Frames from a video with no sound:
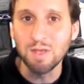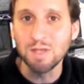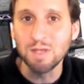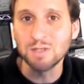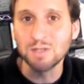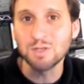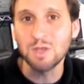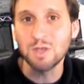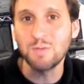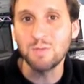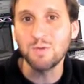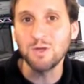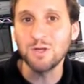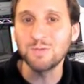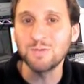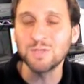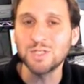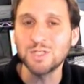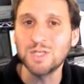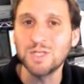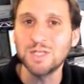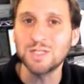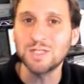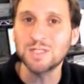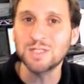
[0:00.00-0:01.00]
So you put your
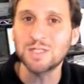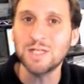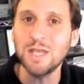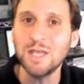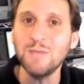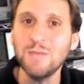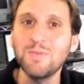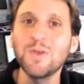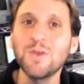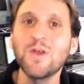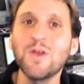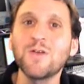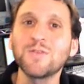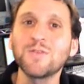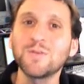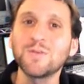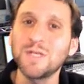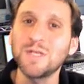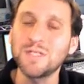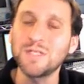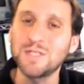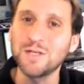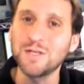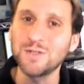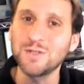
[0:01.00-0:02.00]
machine to sleep. You know, if
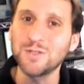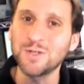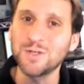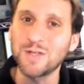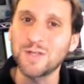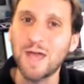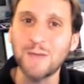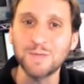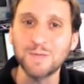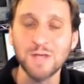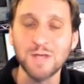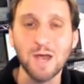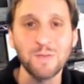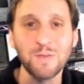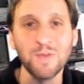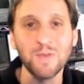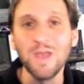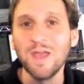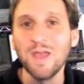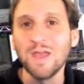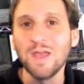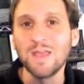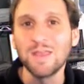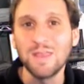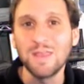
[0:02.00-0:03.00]
somebody steals your laptop,
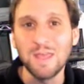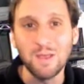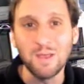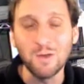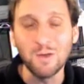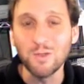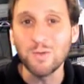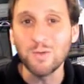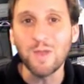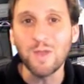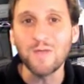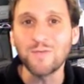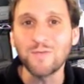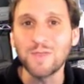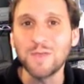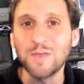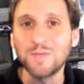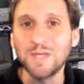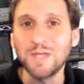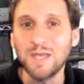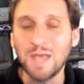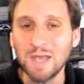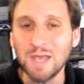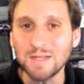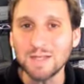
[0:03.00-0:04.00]
the only way for them
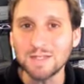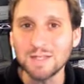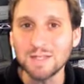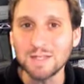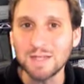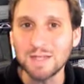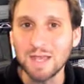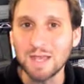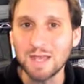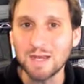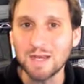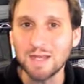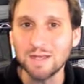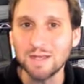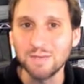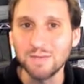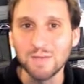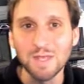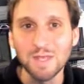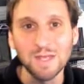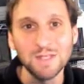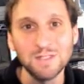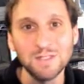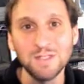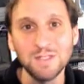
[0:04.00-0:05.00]
to get to the data
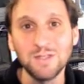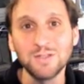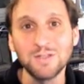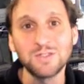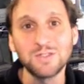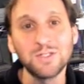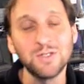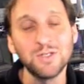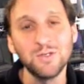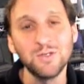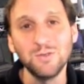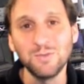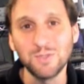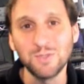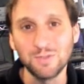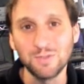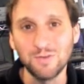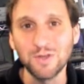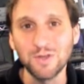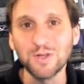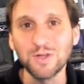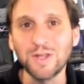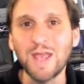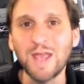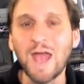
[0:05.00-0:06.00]
is either to
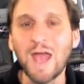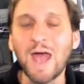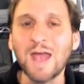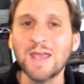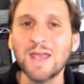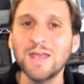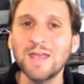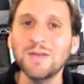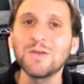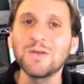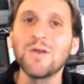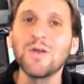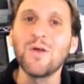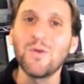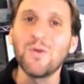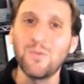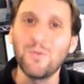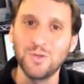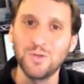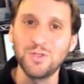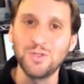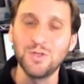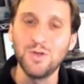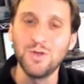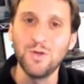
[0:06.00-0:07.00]
severely hack it
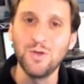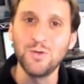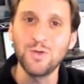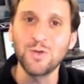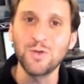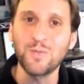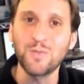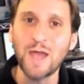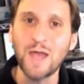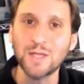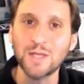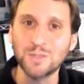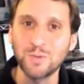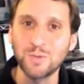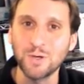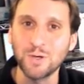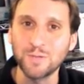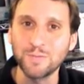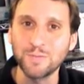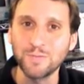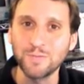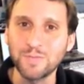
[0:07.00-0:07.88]
or to know your password.